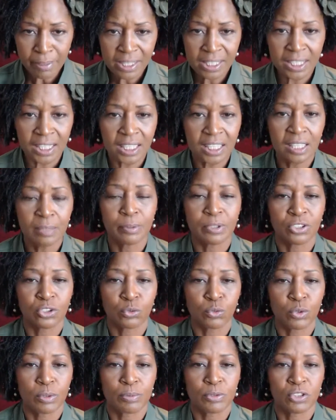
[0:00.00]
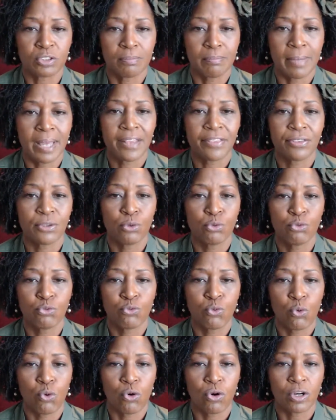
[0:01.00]
I mean, look at a couple of scriptures. Matthew
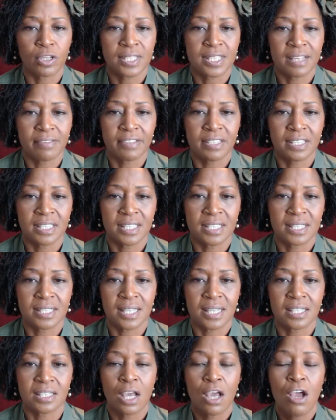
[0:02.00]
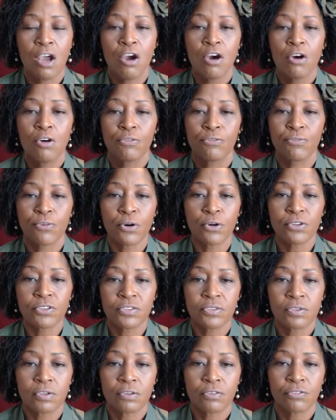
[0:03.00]
4 17 says,
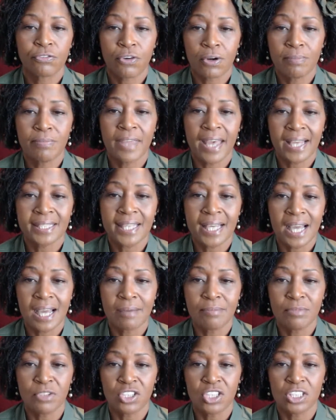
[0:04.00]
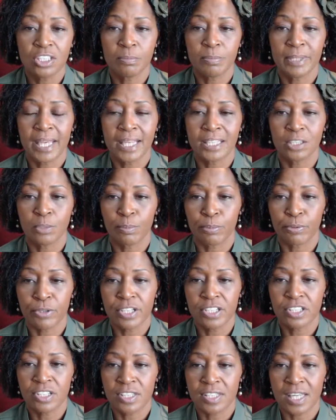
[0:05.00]
First, from that time, Jesus began to
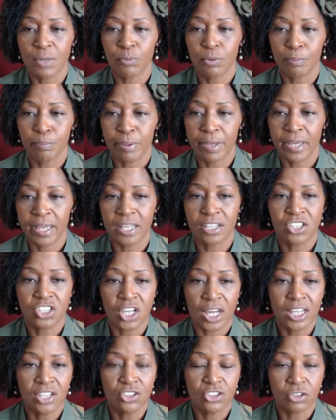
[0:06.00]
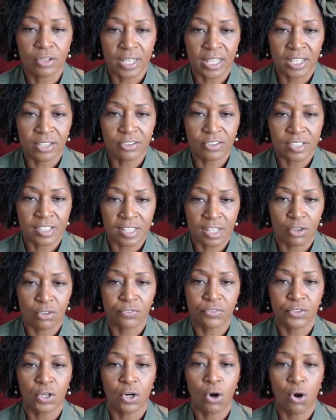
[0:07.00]
preach and say, Repent, change your inner
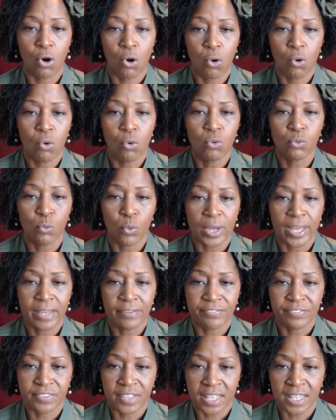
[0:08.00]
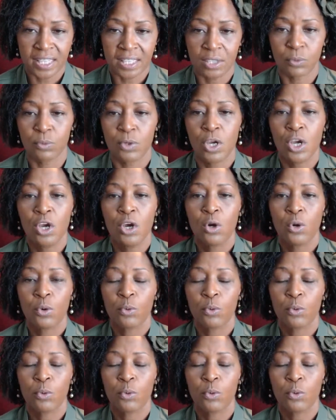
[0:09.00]
self, your old way of thinking,